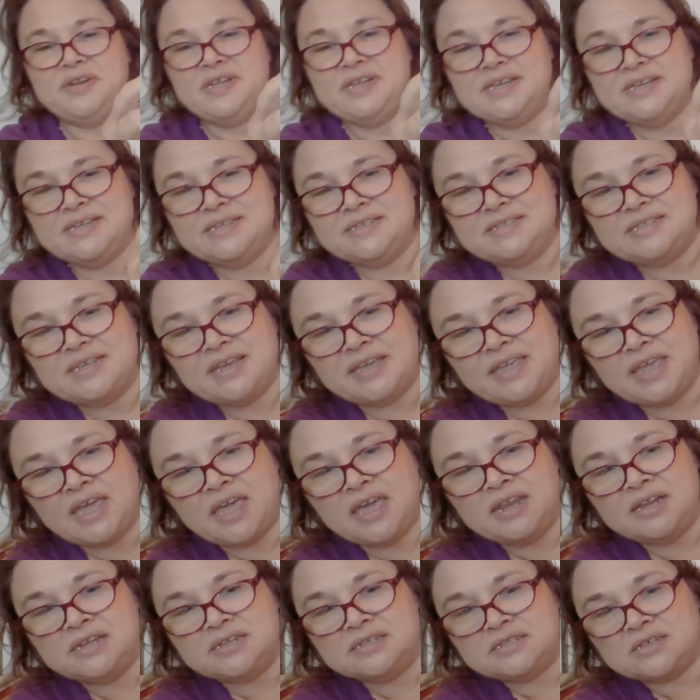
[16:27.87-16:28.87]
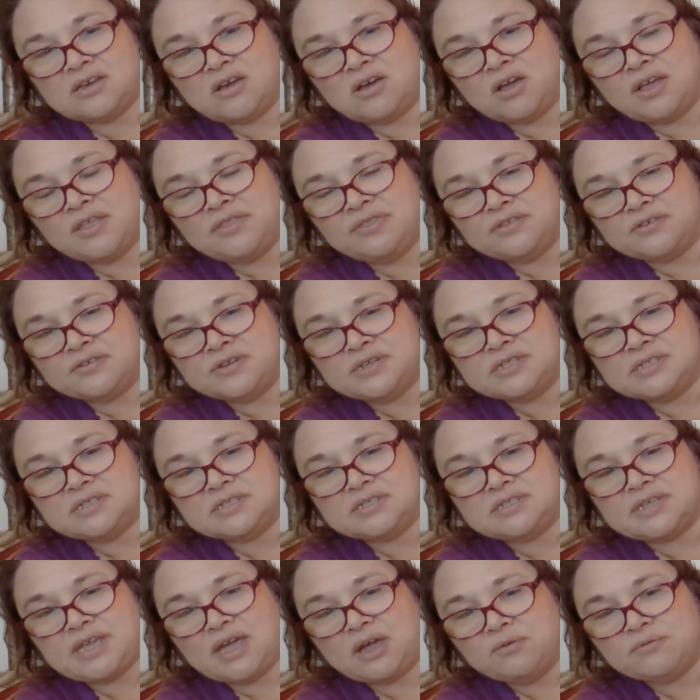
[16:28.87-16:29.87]
it is. Again, is on
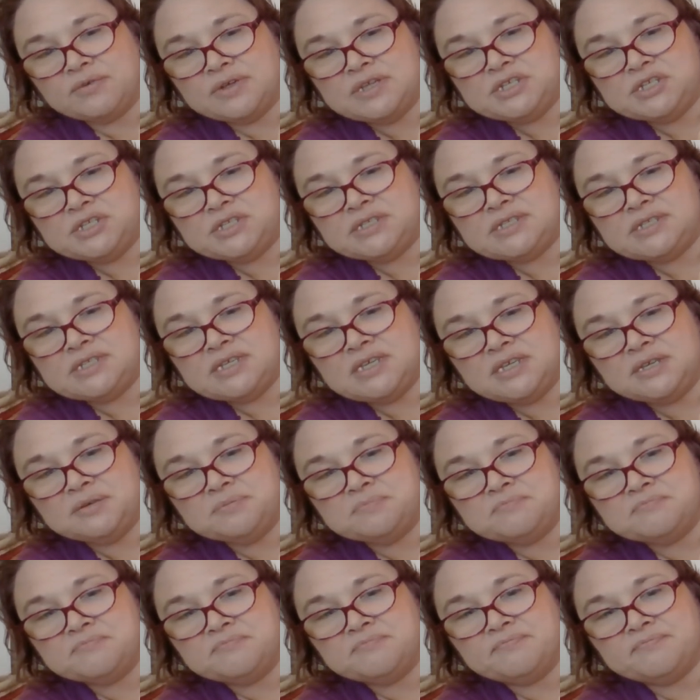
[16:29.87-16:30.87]
36 count Regency.